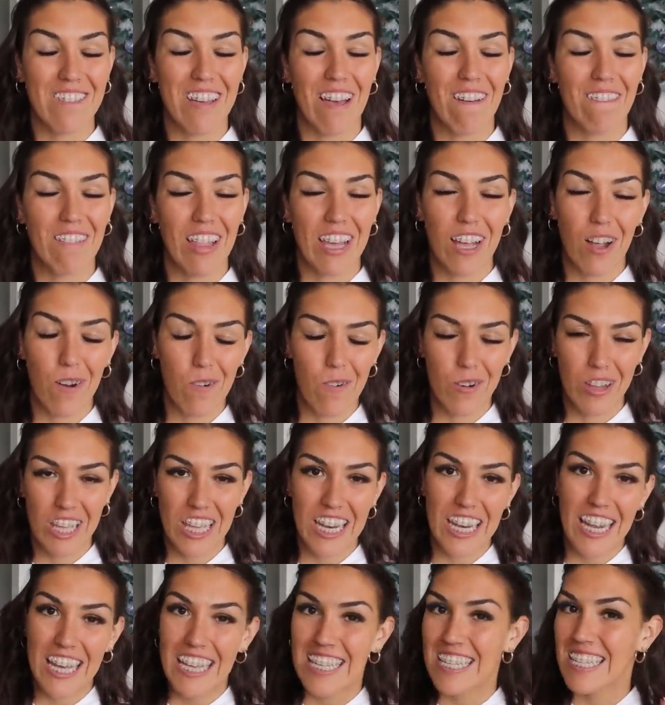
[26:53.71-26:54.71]
We have like a
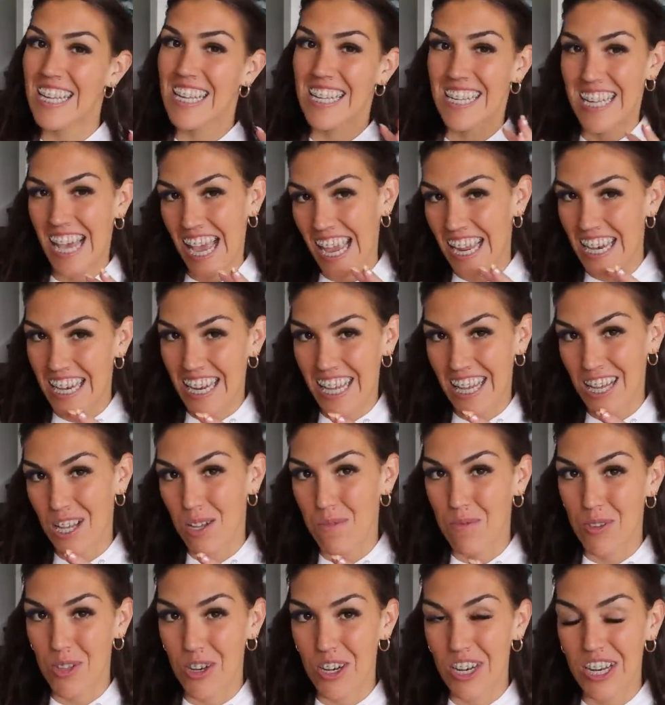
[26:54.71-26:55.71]
really nice tight-knit
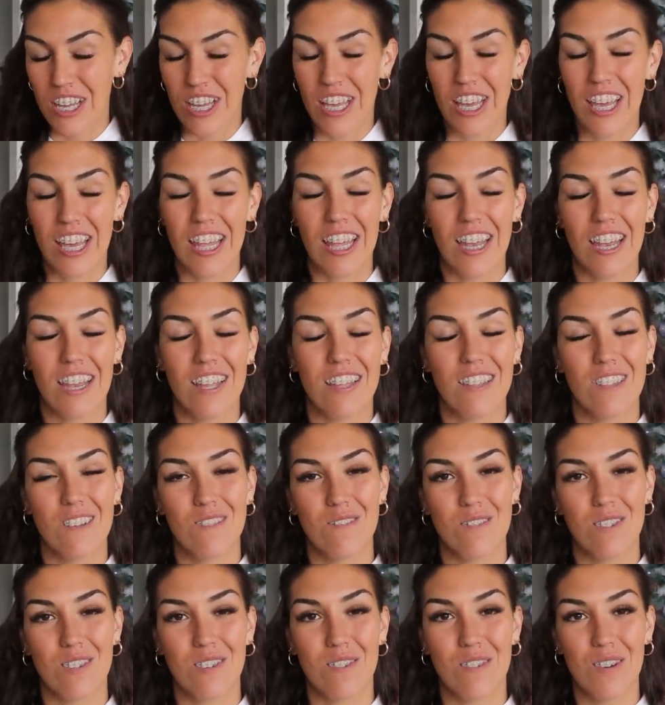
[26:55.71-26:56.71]
community in
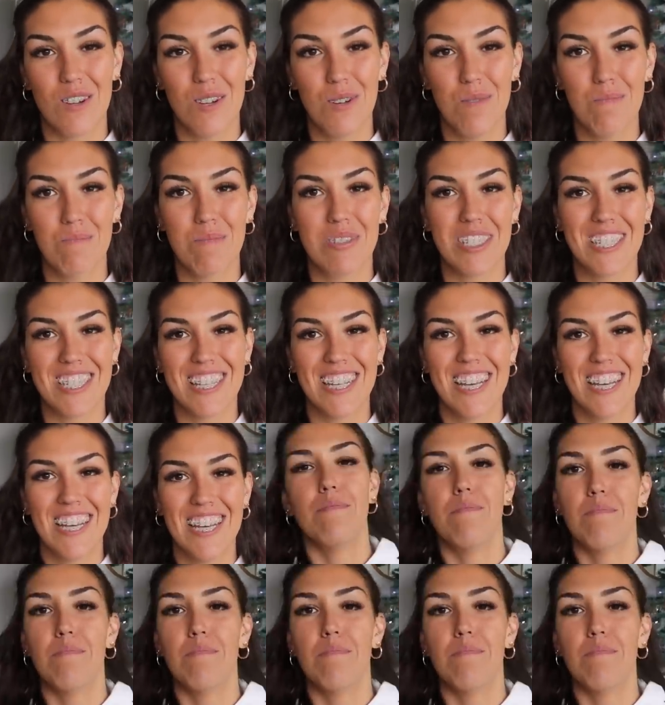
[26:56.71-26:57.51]
those groups.